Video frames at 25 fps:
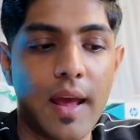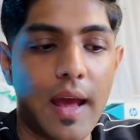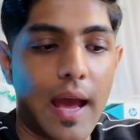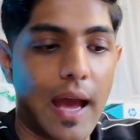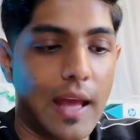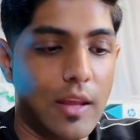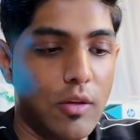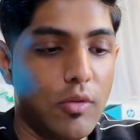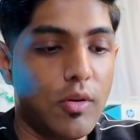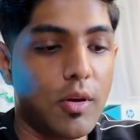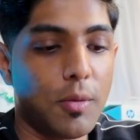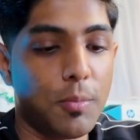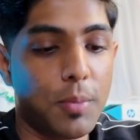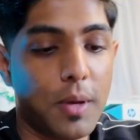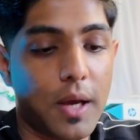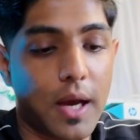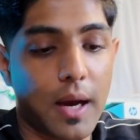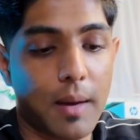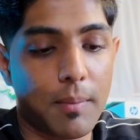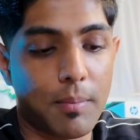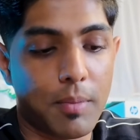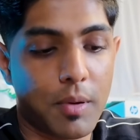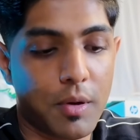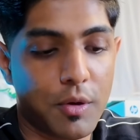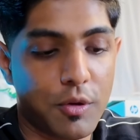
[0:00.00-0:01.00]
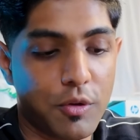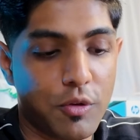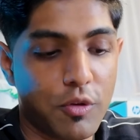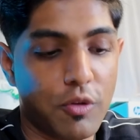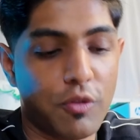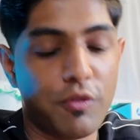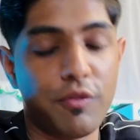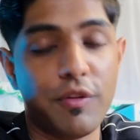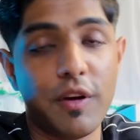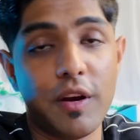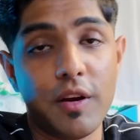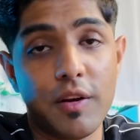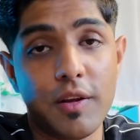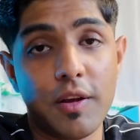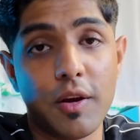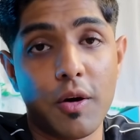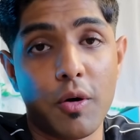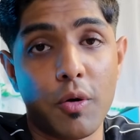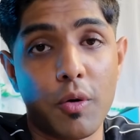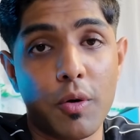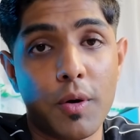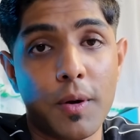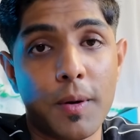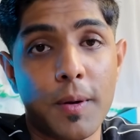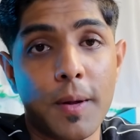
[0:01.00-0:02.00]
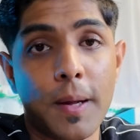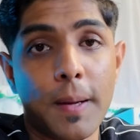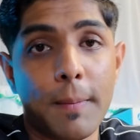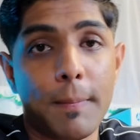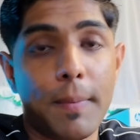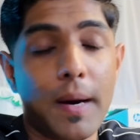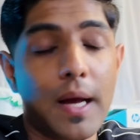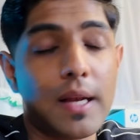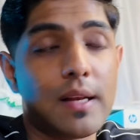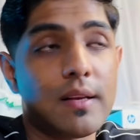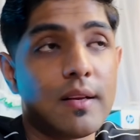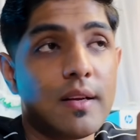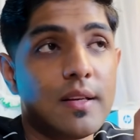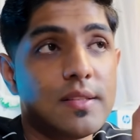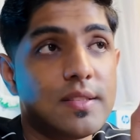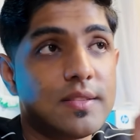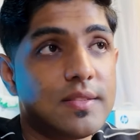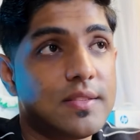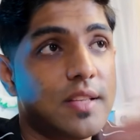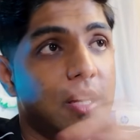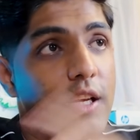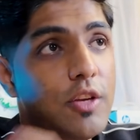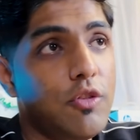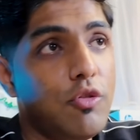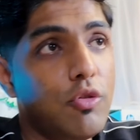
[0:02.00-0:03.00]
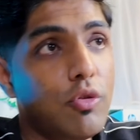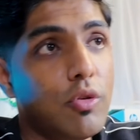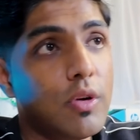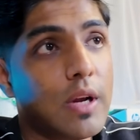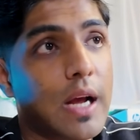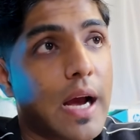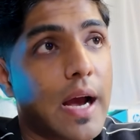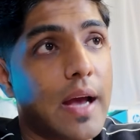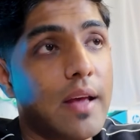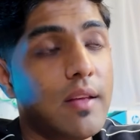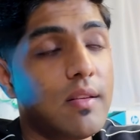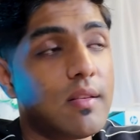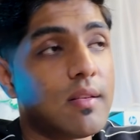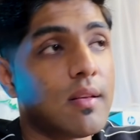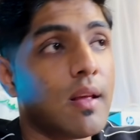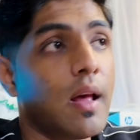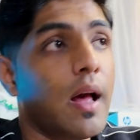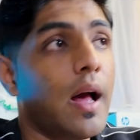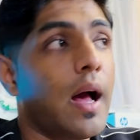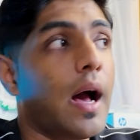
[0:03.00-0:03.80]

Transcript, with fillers: and you can pick up your very own. But stay tuned, guys.